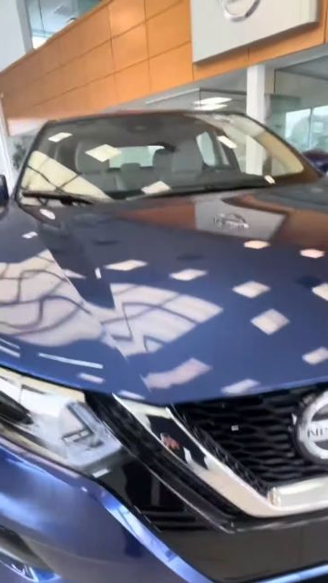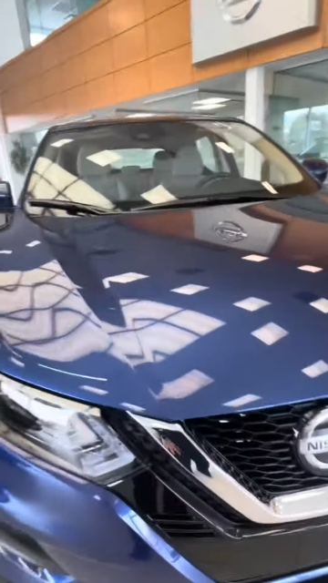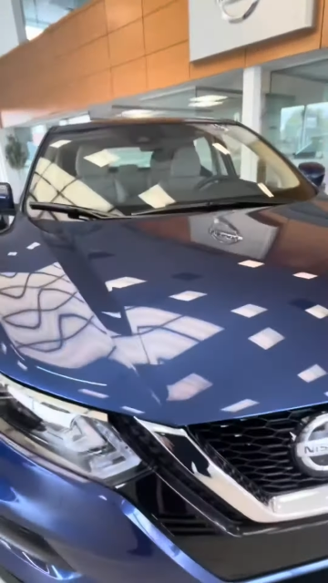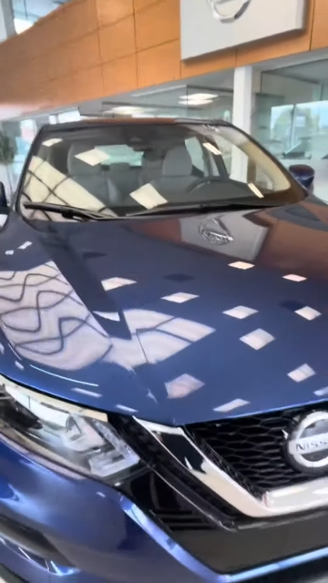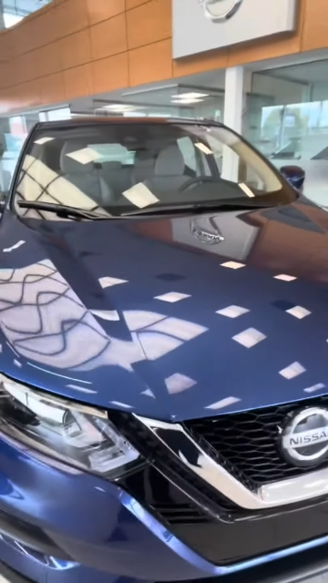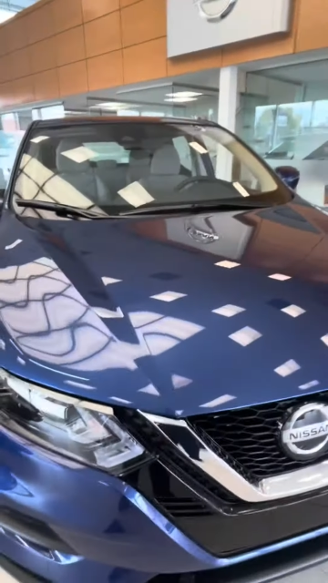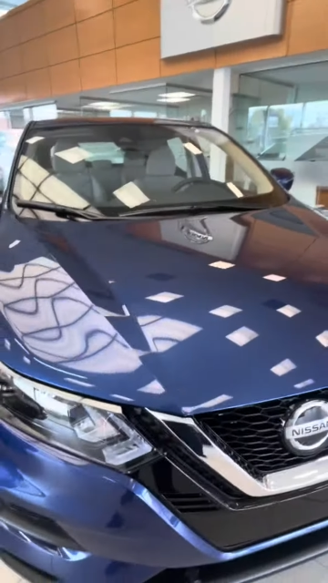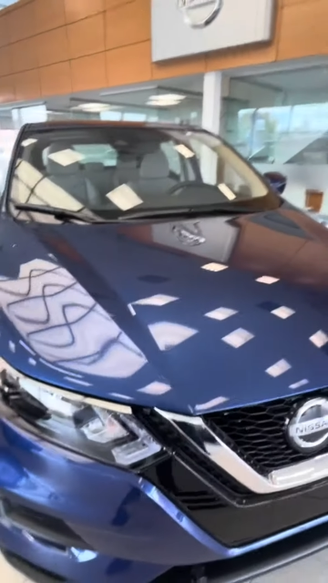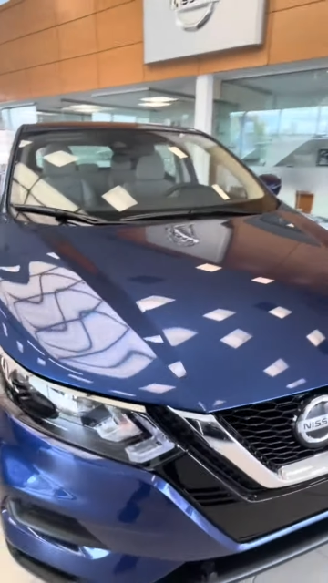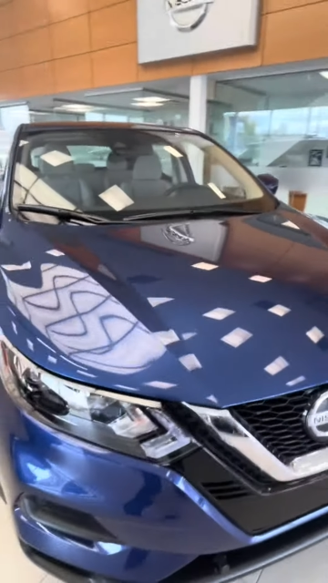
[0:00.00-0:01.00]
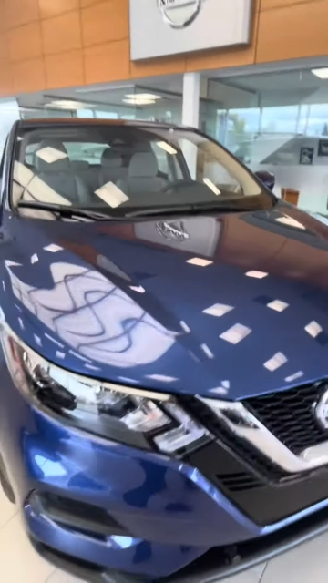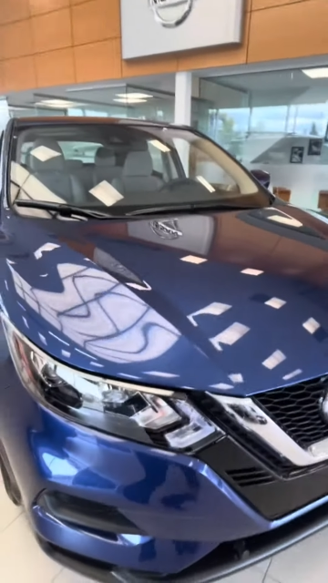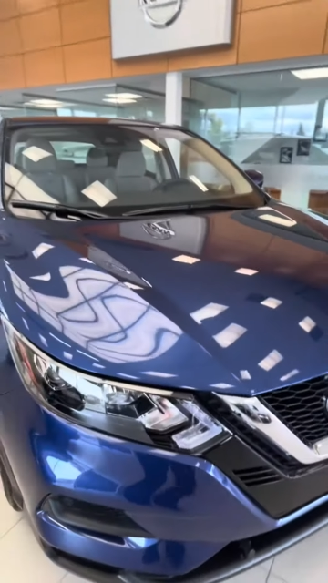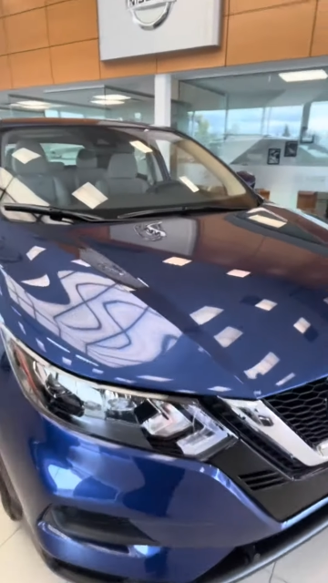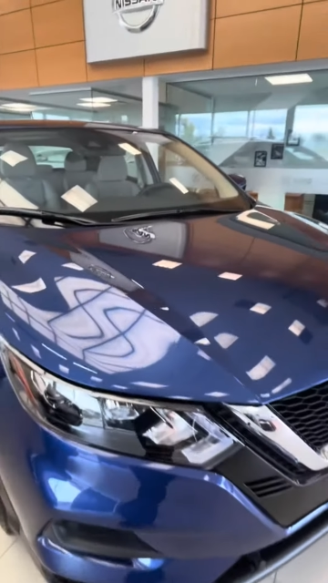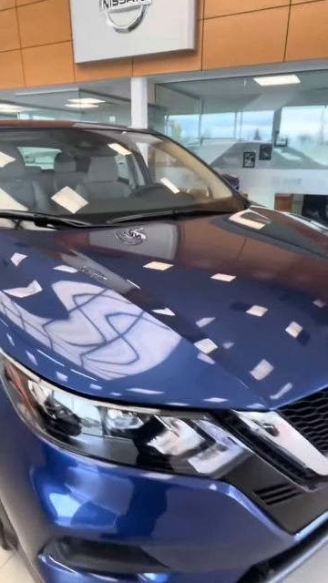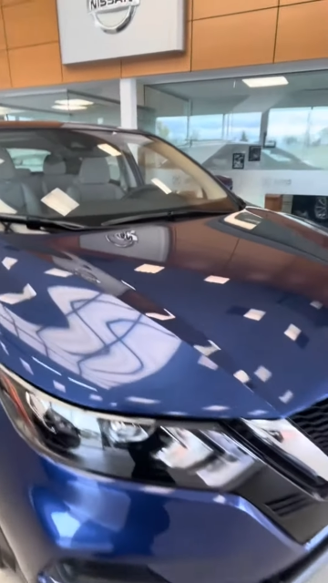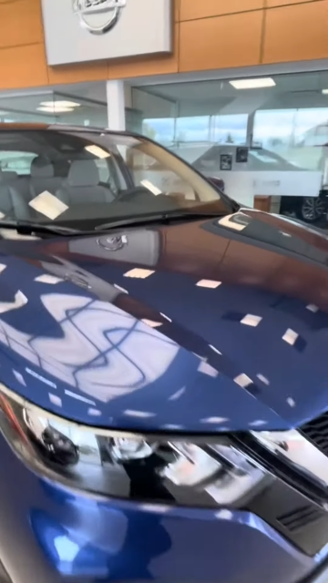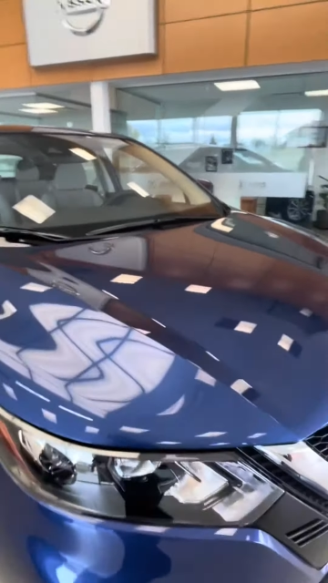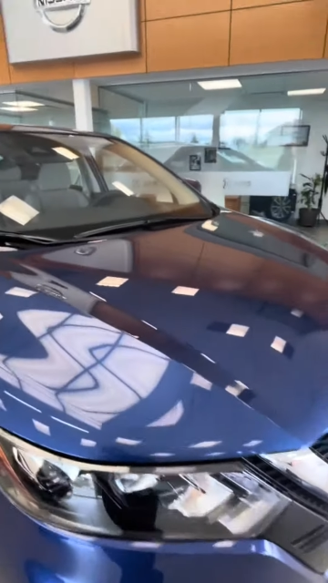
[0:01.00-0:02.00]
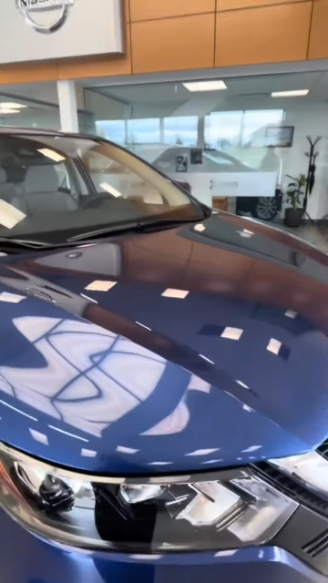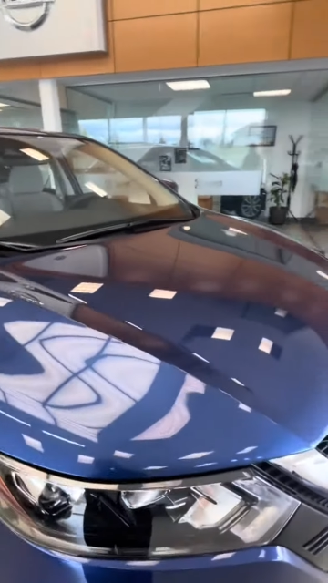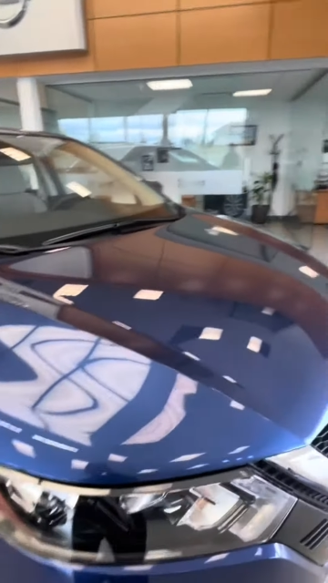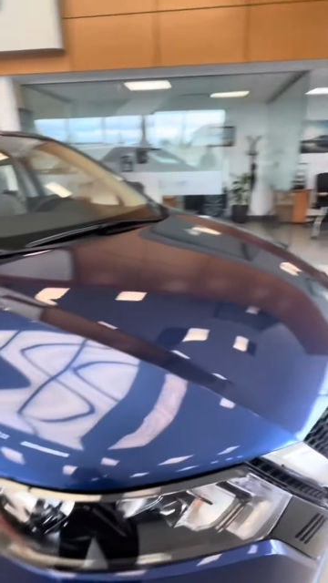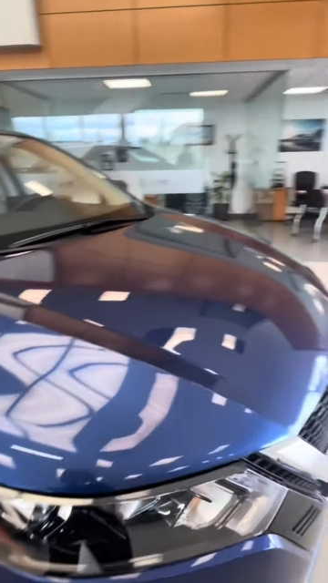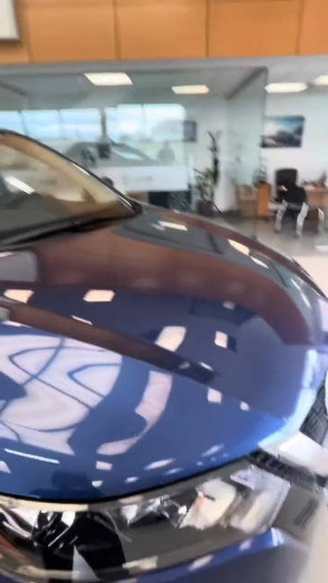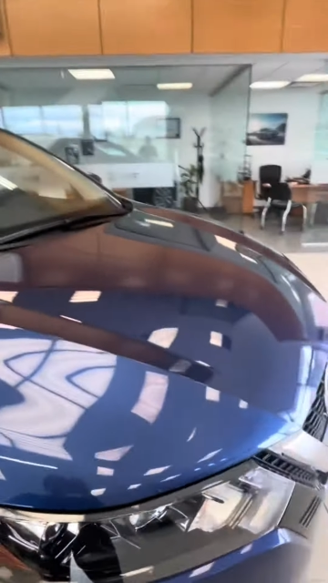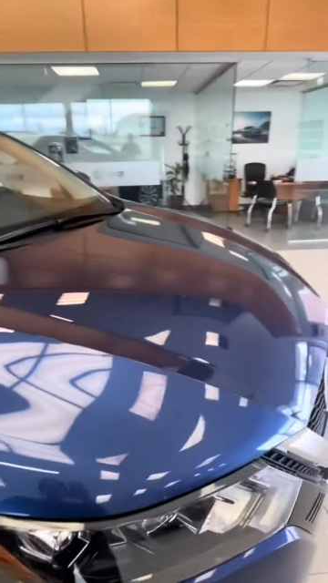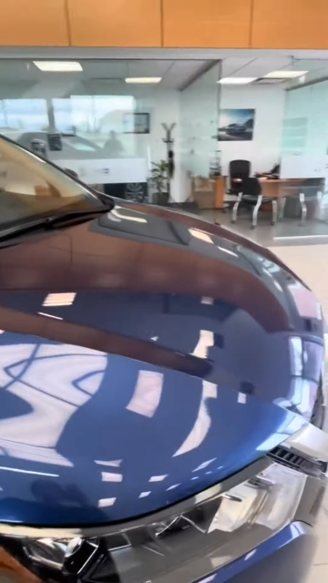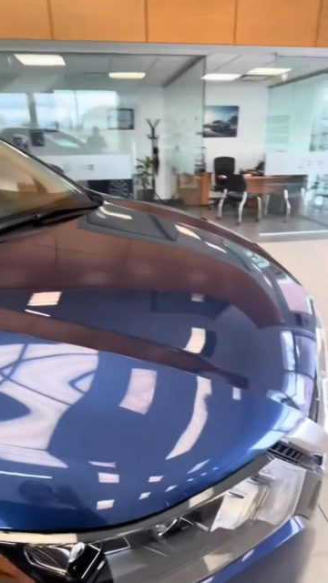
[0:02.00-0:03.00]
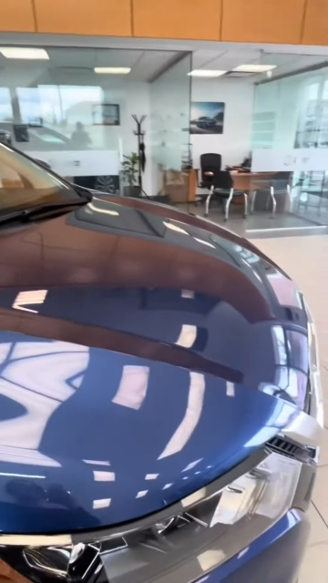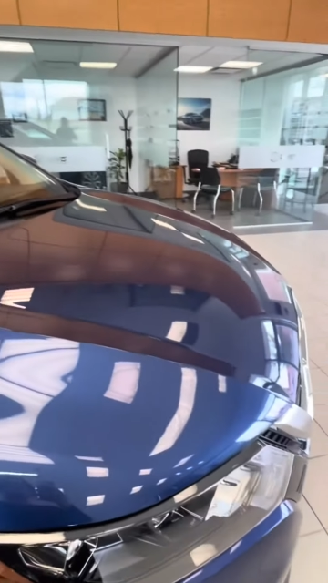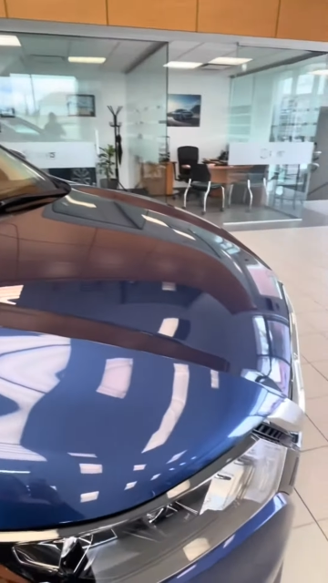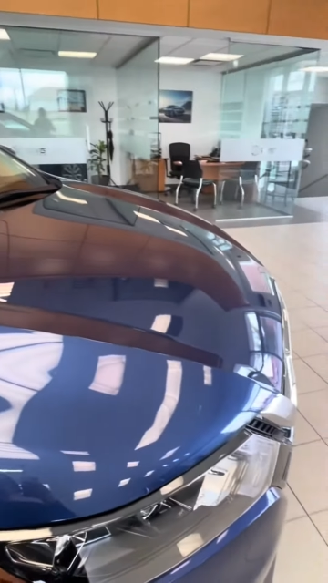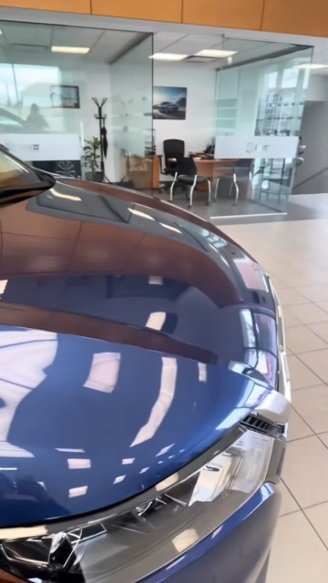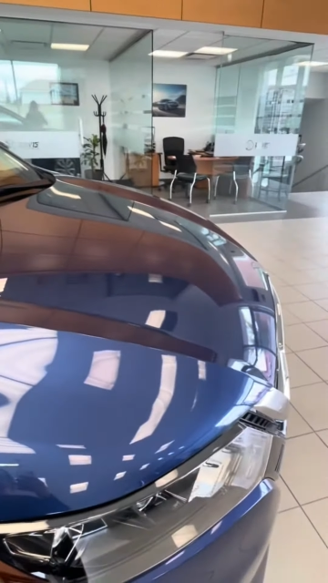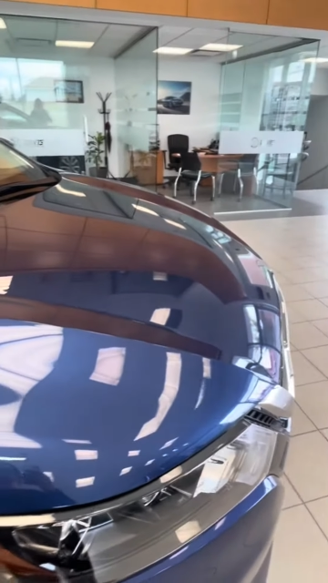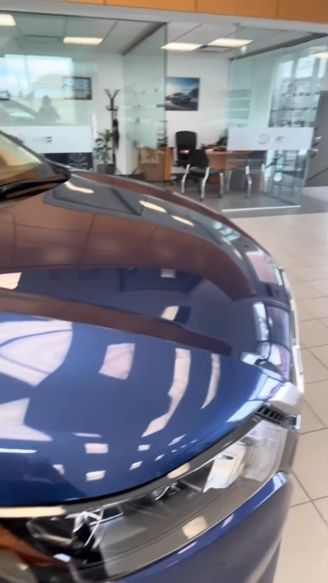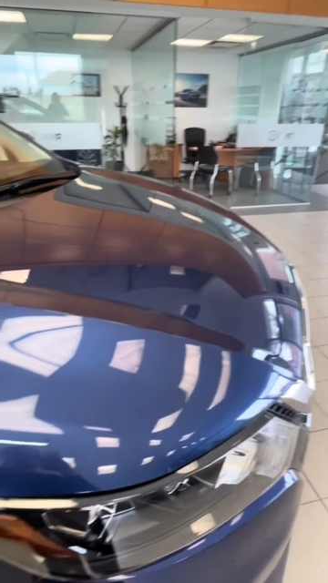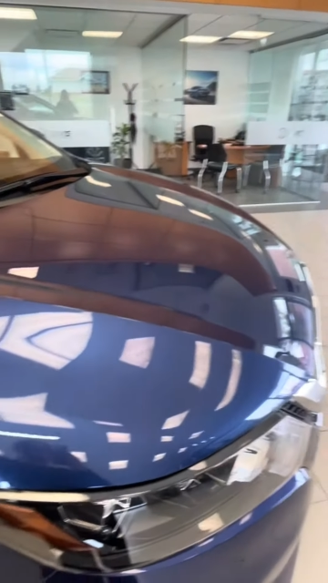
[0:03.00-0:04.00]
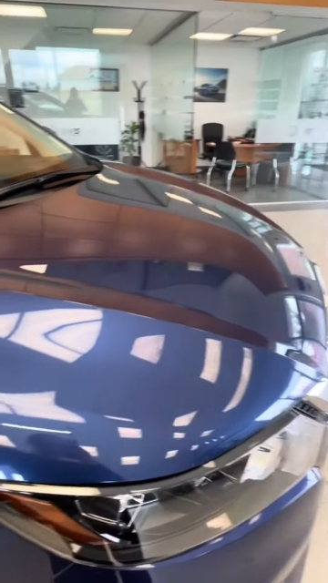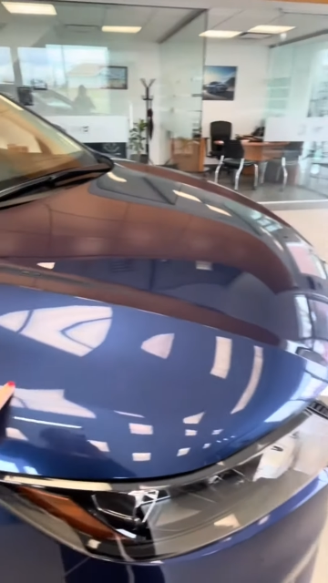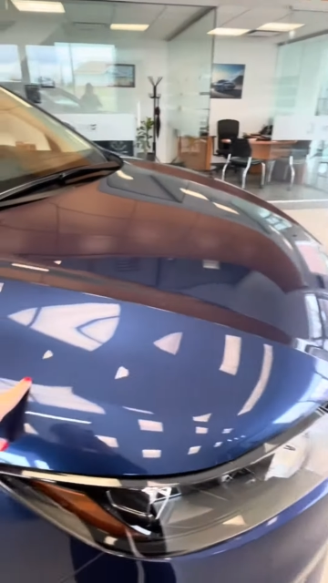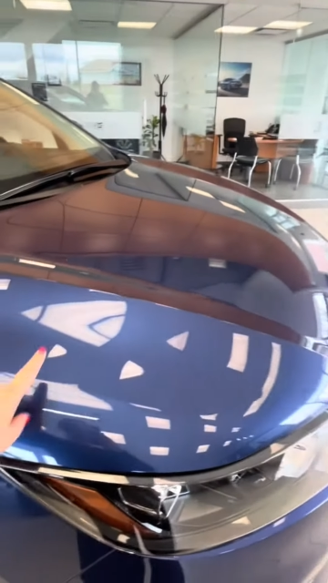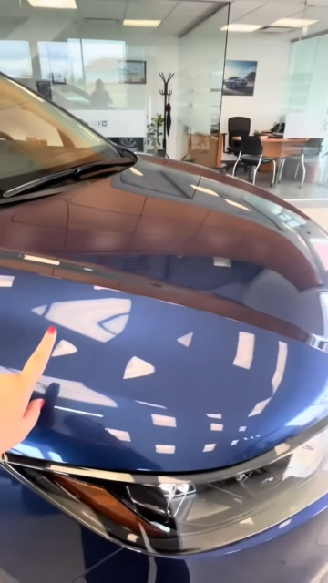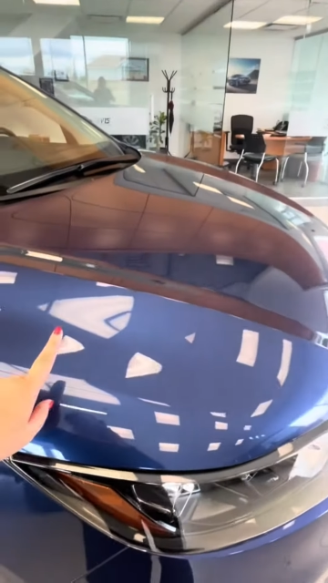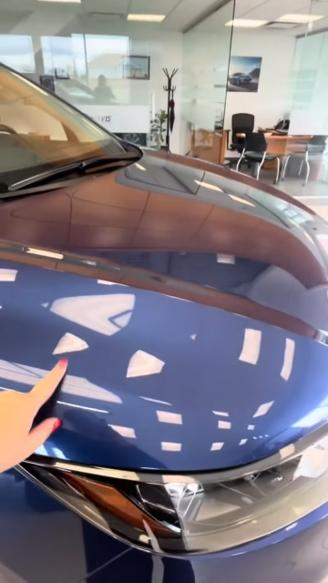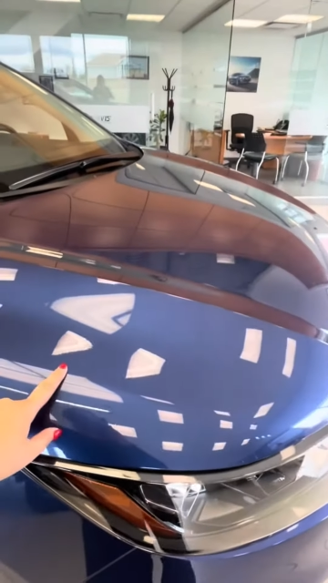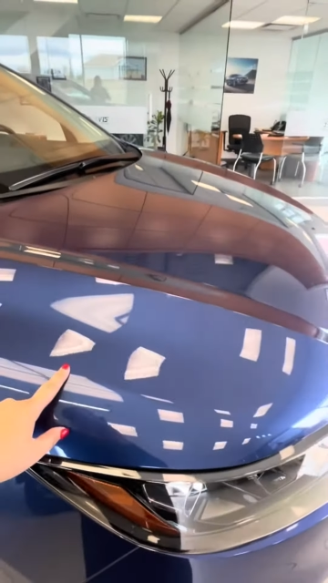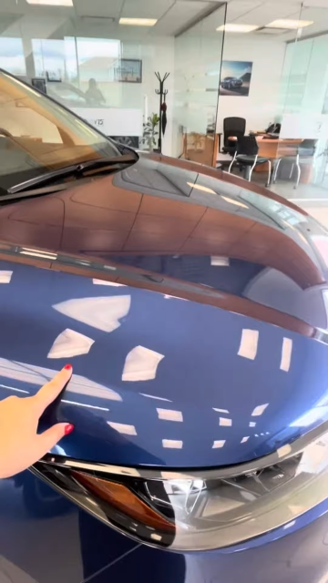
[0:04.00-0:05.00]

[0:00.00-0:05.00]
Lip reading: No face is visible, so there are no lips to read.